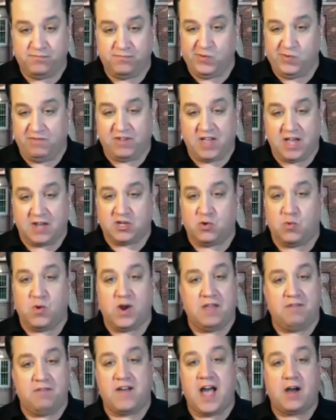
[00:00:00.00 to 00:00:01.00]
We've got 20
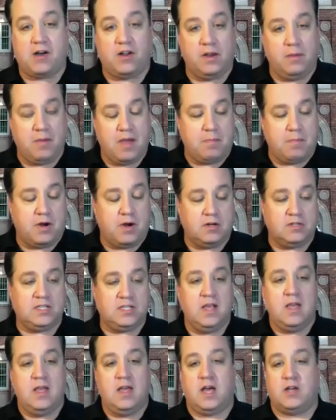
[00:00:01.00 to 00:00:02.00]
faculty members
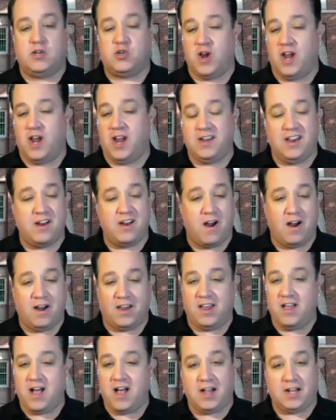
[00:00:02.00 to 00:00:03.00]
trained in
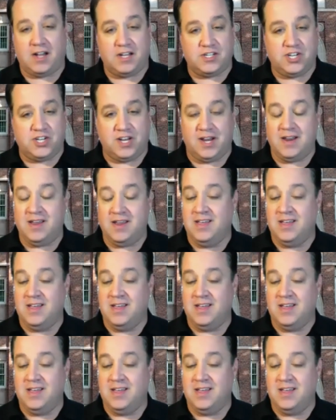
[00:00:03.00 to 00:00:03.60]
archaeology,